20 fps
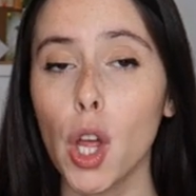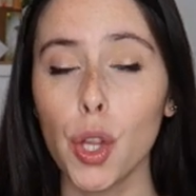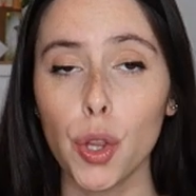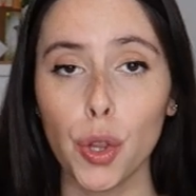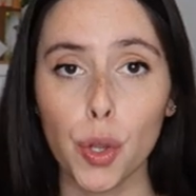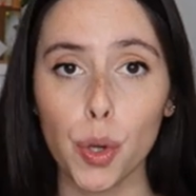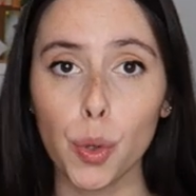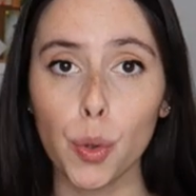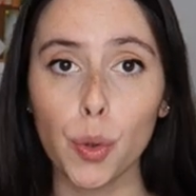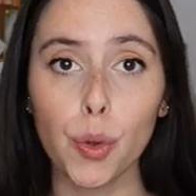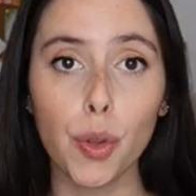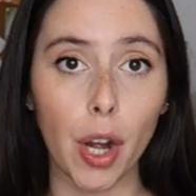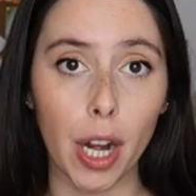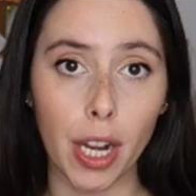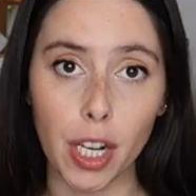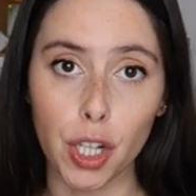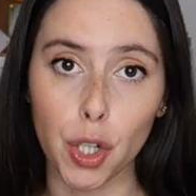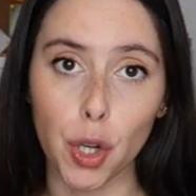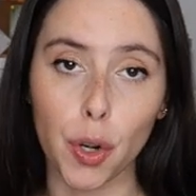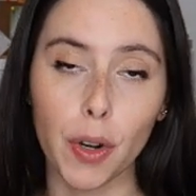through trade
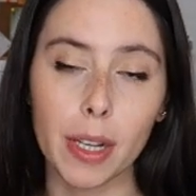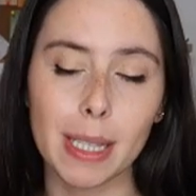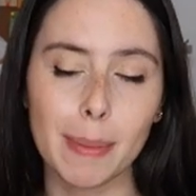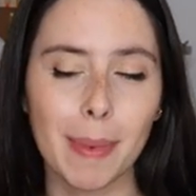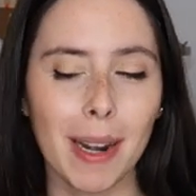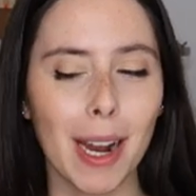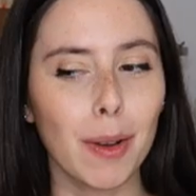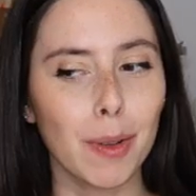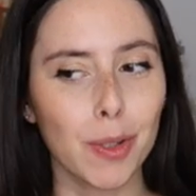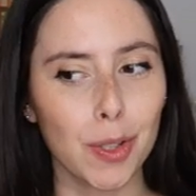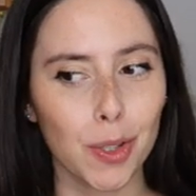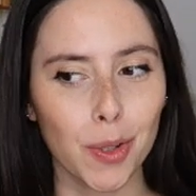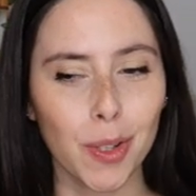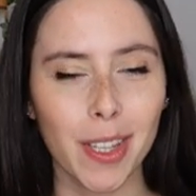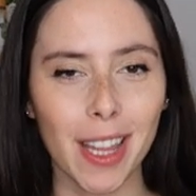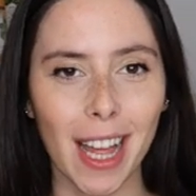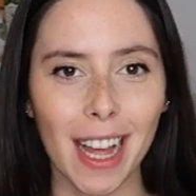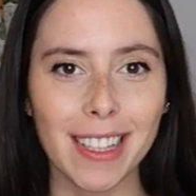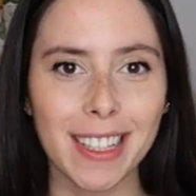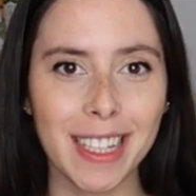assurance, but I will show you
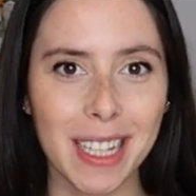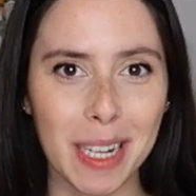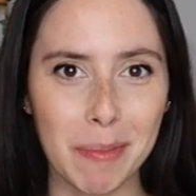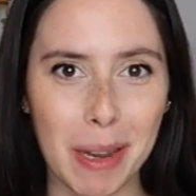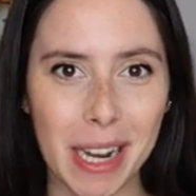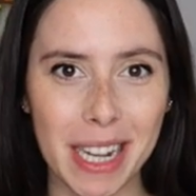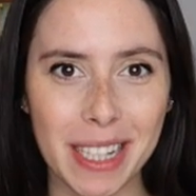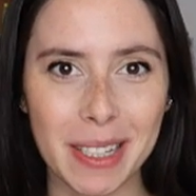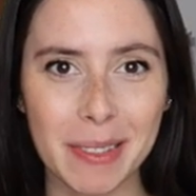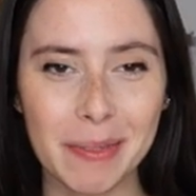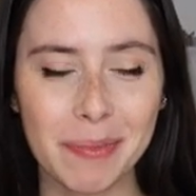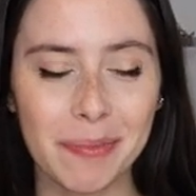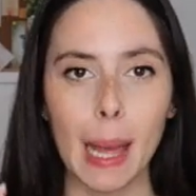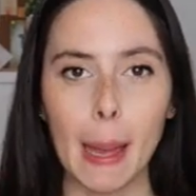that in a minute.